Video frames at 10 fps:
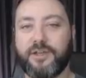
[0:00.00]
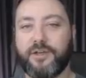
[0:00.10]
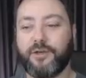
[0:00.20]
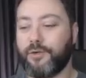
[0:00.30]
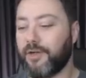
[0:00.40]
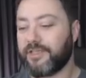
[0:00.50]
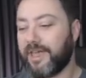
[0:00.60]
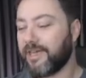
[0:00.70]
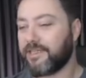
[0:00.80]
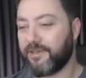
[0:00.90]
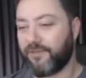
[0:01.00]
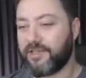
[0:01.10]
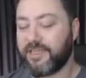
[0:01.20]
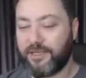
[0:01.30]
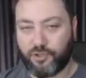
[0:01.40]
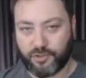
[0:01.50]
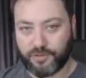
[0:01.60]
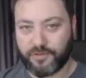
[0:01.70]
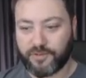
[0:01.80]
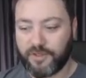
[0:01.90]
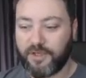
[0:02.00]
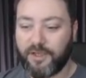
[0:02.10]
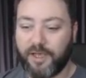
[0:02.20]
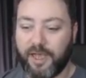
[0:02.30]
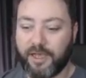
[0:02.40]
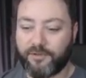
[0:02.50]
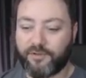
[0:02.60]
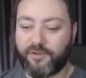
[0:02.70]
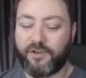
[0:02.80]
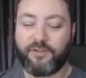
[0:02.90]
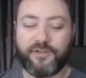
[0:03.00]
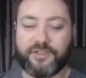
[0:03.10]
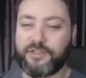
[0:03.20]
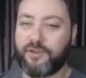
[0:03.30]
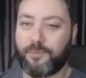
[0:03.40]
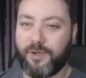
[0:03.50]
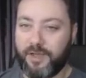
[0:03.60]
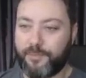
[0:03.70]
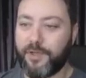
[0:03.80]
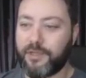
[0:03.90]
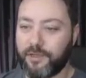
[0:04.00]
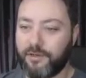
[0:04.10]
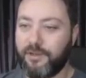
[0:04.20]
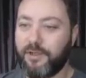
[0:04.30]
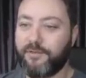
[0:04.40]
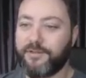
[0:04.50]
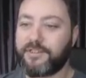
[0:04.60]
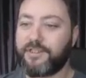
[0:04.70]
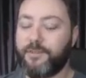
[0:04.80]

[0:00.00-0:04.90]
who attack civilizations. And this is not my opinion. This is the